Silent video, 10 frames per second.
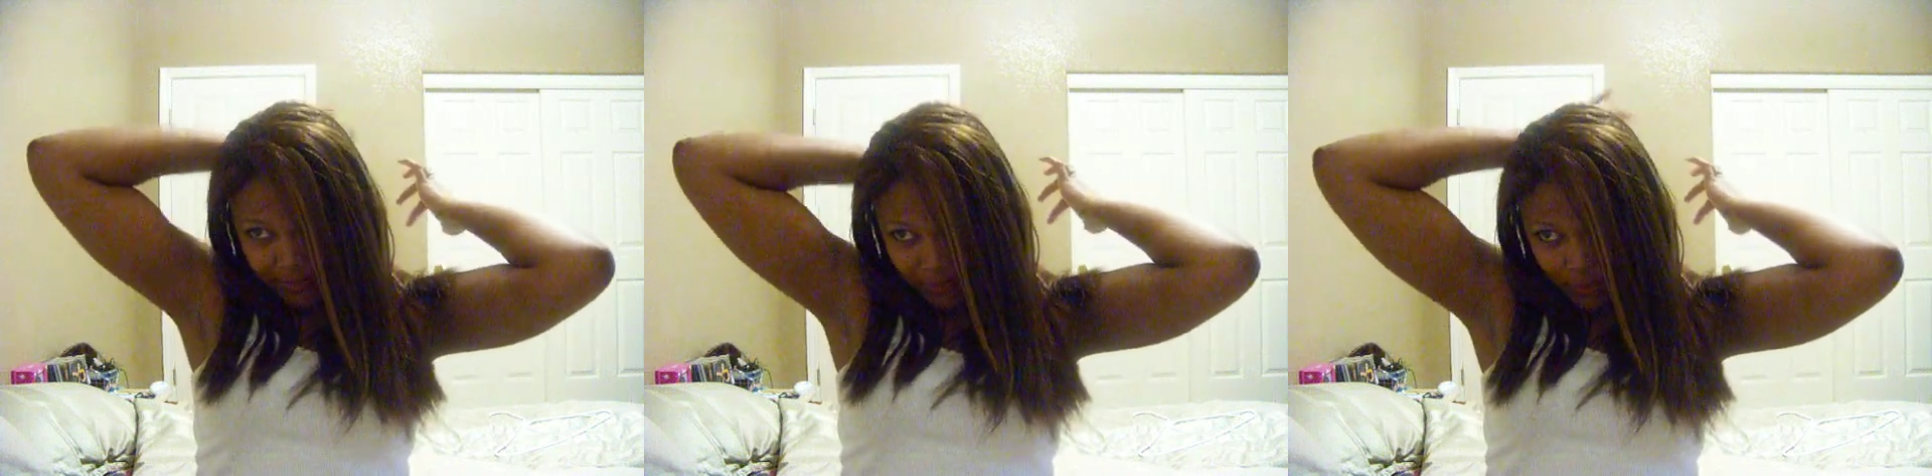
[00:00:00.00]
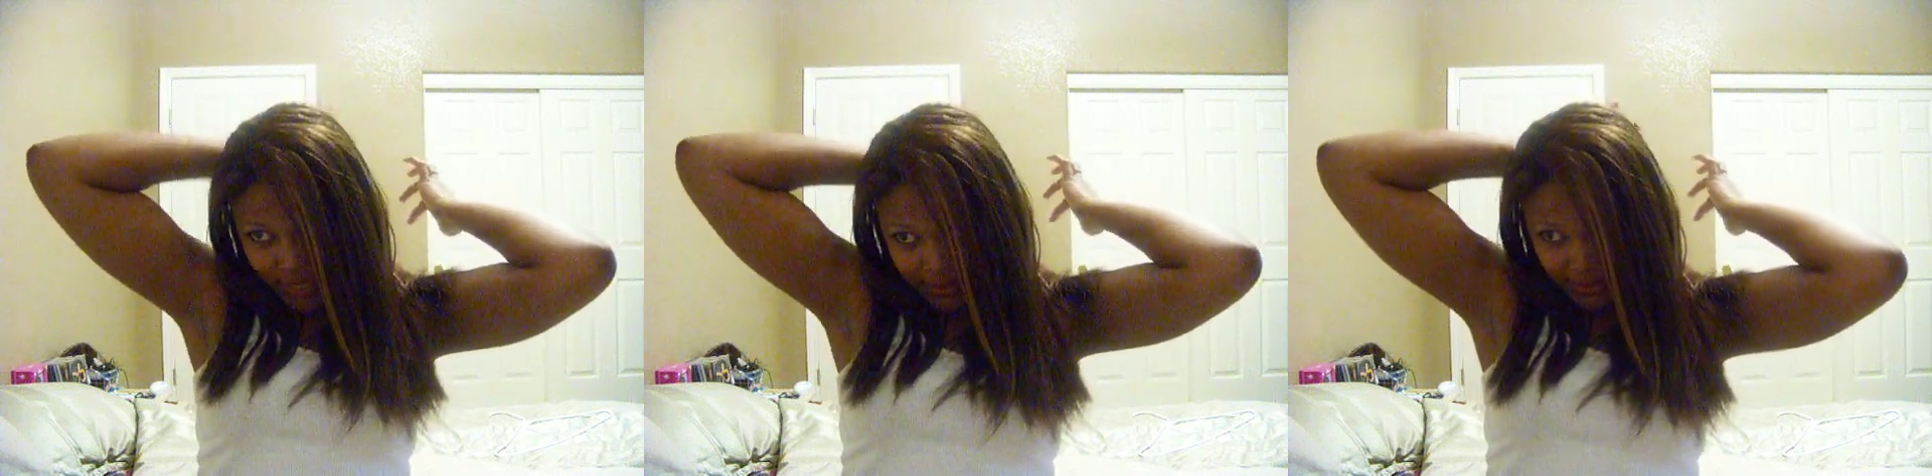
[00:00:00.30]
when
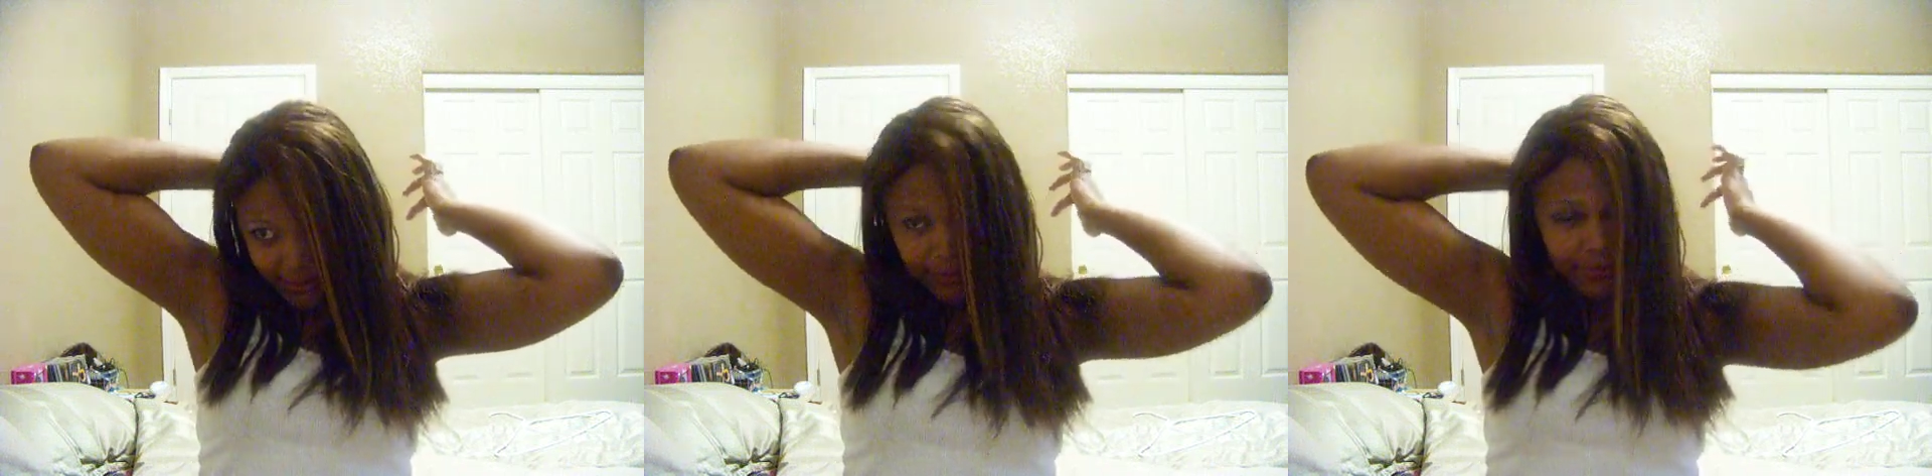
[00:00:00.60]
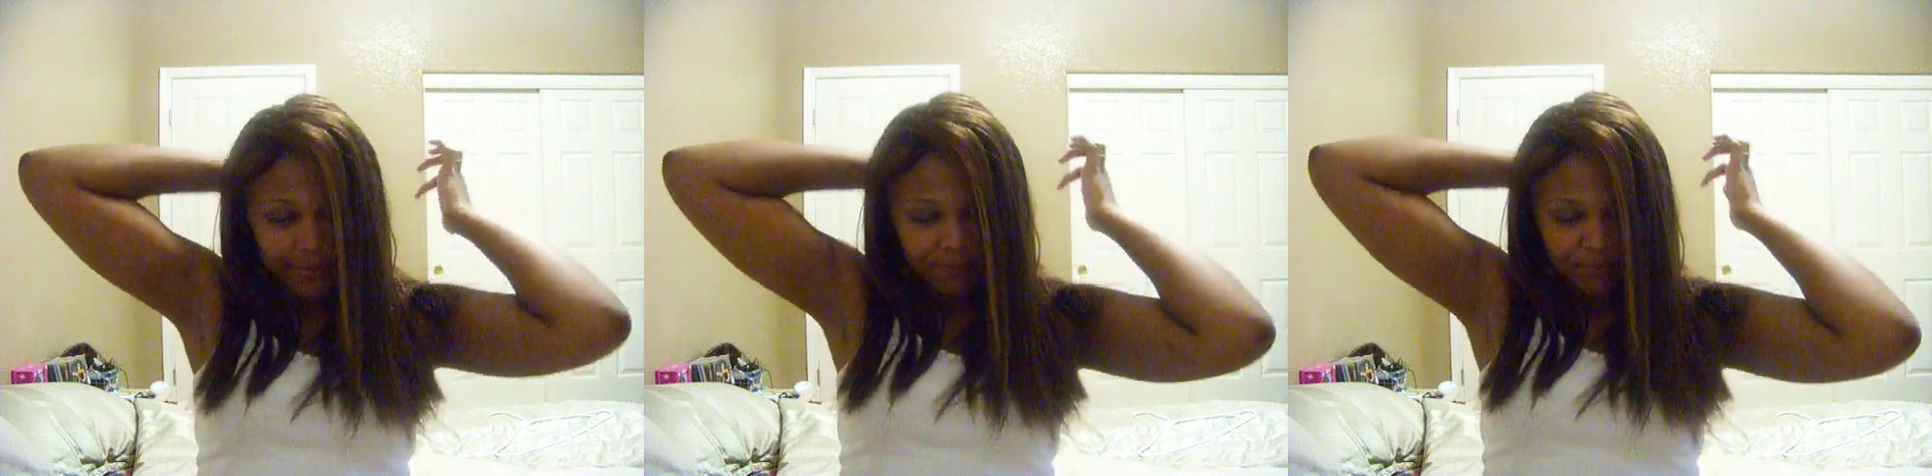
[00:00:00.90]
you actually do
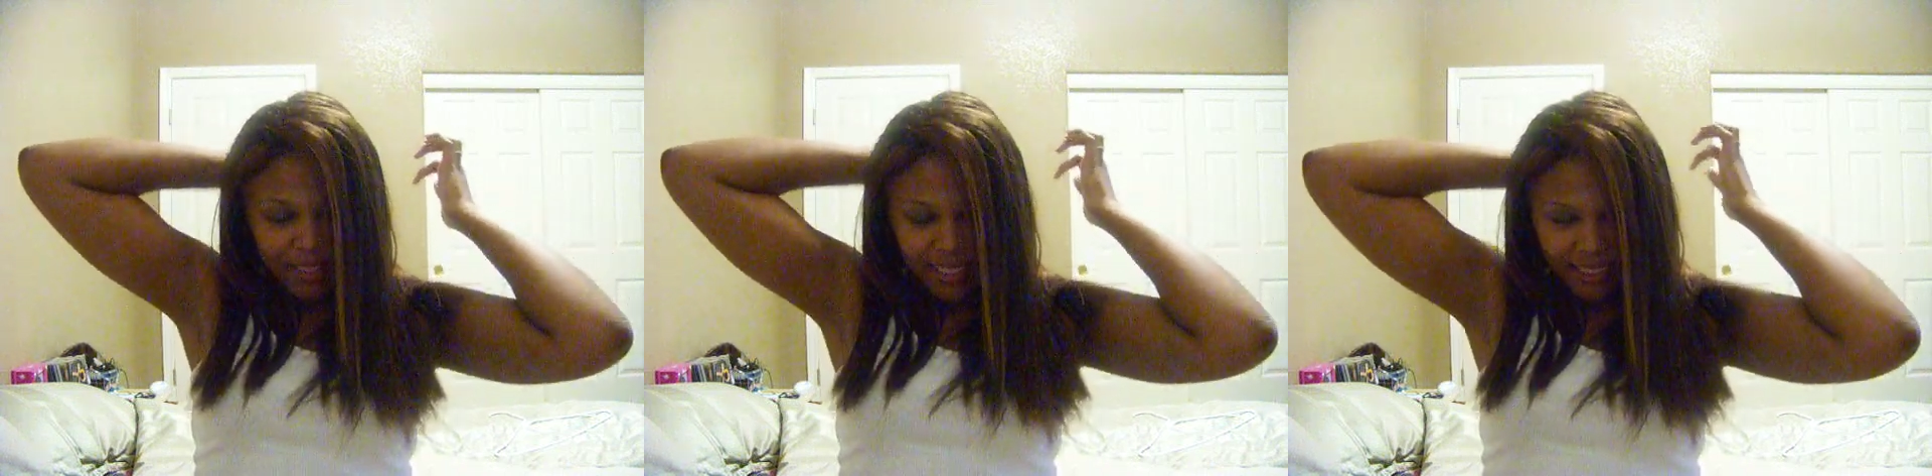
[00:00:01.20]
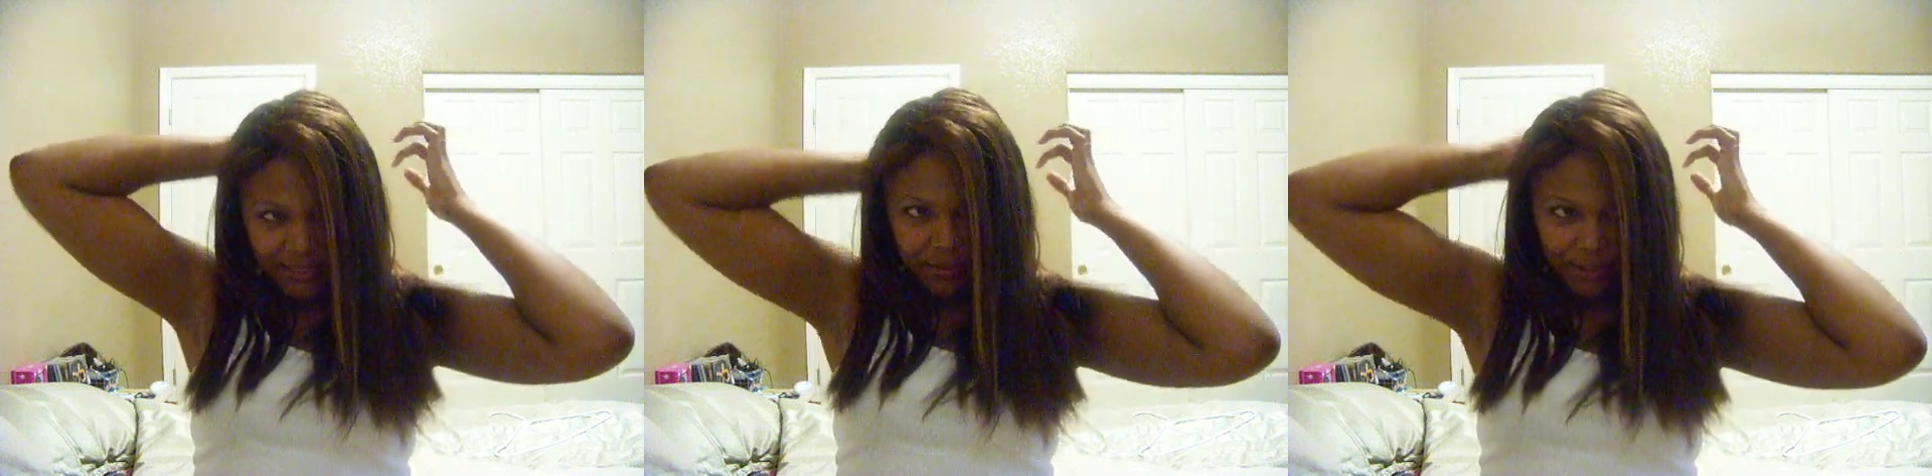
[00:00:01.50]
it,
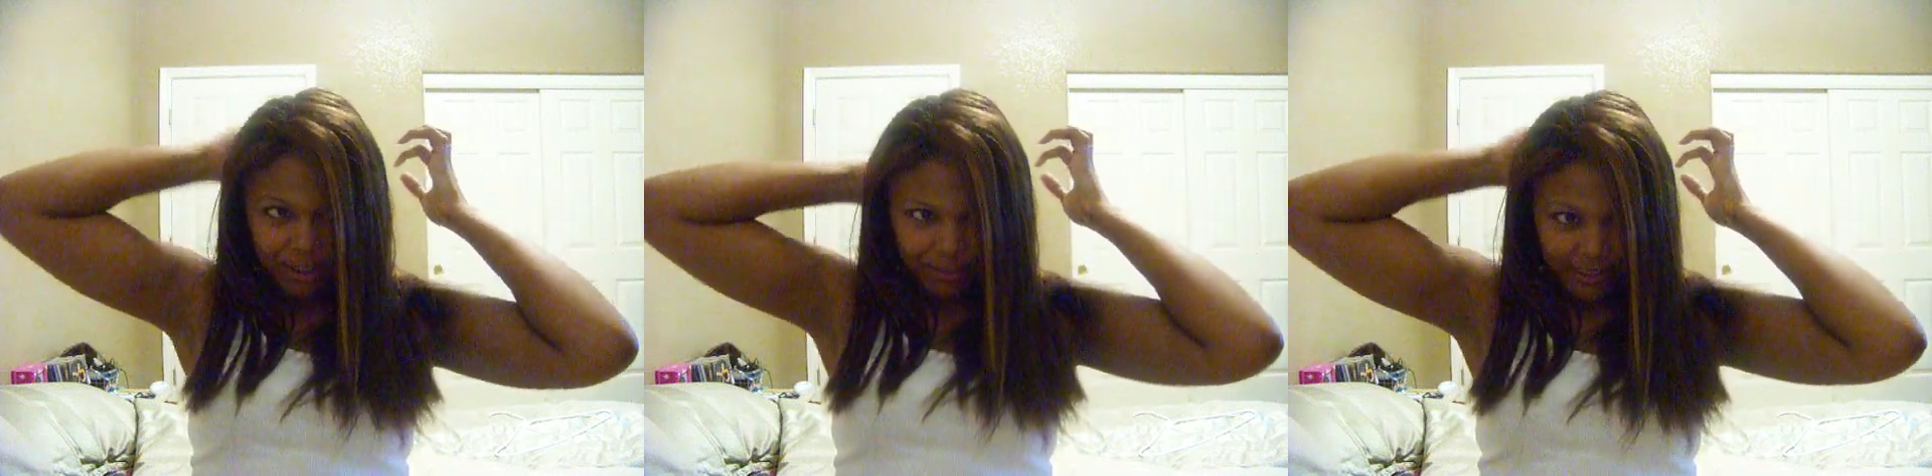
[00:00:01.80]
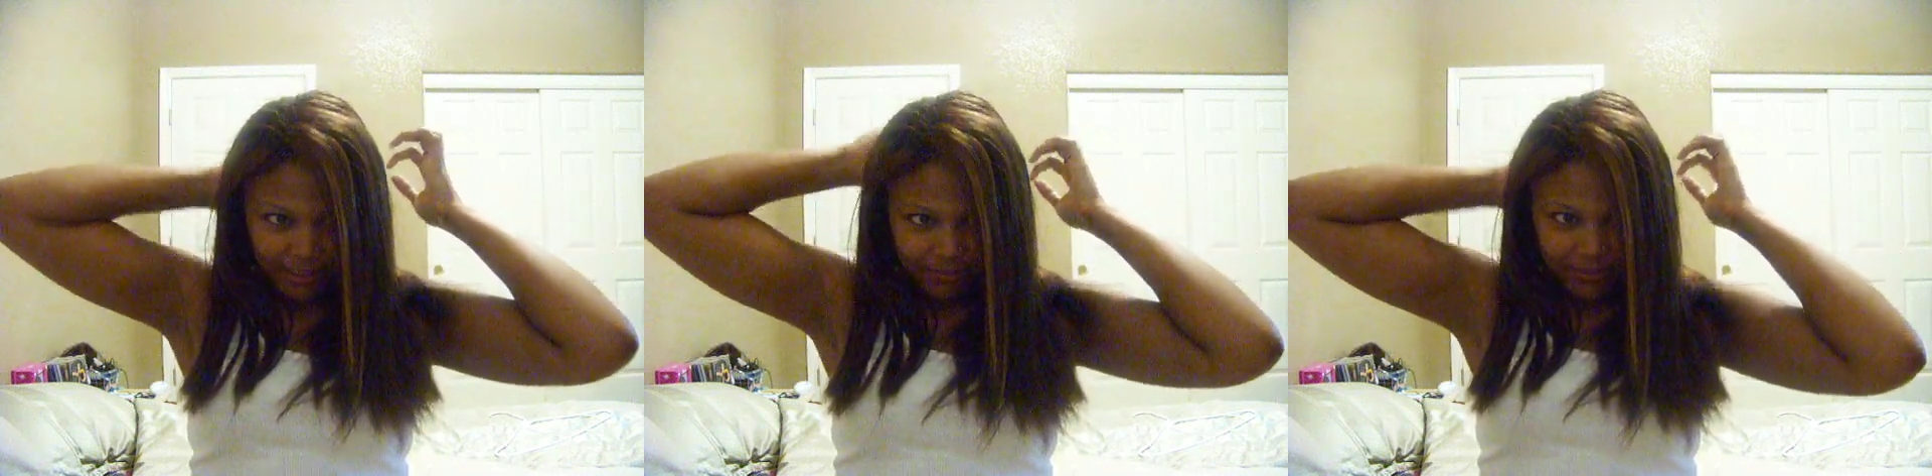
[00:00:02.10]
and you do it
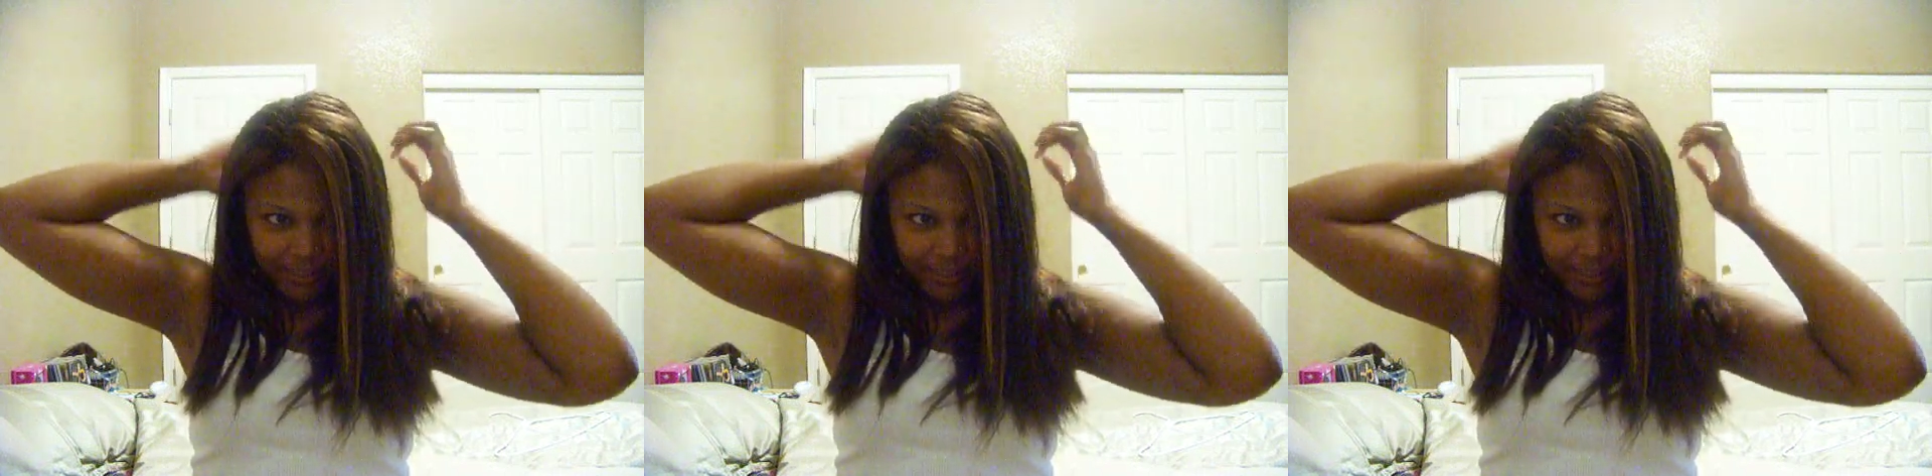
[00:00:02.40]
yourself.